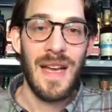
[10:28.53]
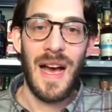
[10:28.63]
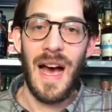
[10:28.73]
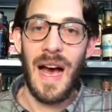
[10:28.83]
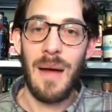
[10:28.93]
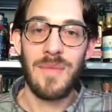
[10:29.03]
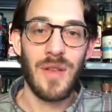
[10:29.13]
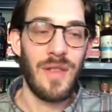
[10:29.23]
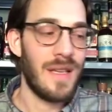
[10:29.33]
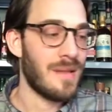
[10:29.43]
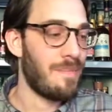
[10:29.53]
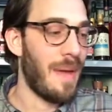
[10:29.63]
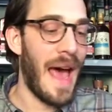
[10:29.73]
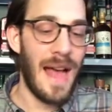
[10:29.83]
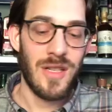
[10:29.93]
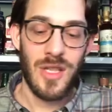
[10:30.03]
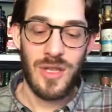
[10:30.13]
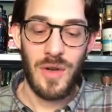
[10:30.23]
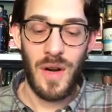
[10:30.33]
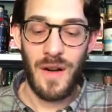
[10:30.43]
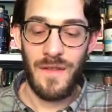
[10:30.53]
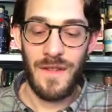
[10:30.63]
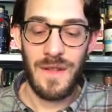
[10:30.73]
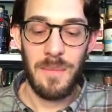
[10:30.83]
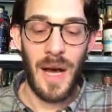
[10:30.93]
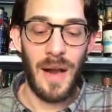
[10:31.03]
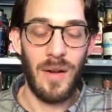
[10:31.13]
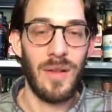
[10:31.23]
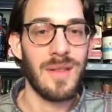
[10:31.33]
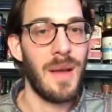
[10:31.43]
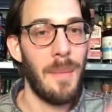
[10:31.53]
So this batch, 250 bottles,